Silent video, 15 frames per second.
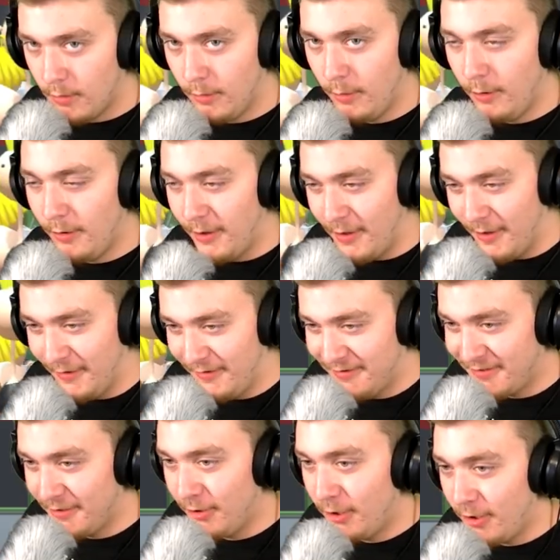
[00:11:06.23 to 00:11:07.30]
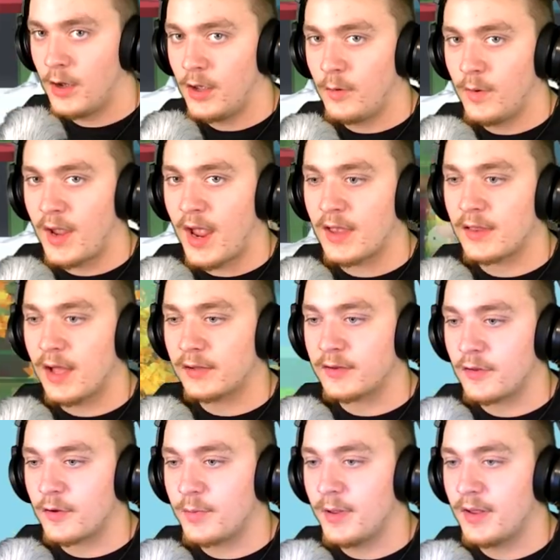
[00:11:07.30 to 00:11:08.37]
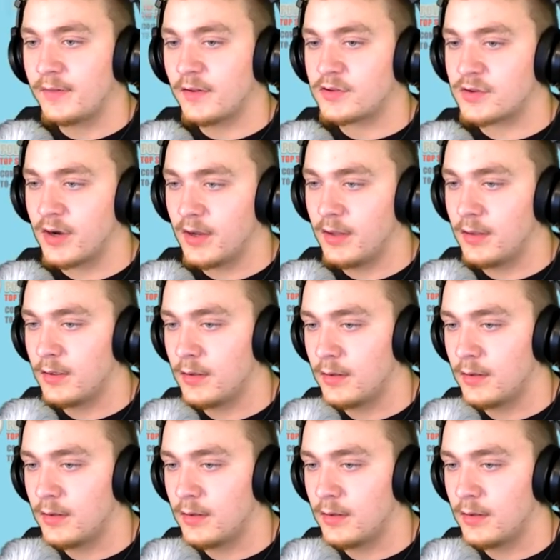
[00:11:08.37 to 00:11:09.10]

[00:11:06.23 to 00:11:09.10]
hey, wait, I unlocked another place, that's right.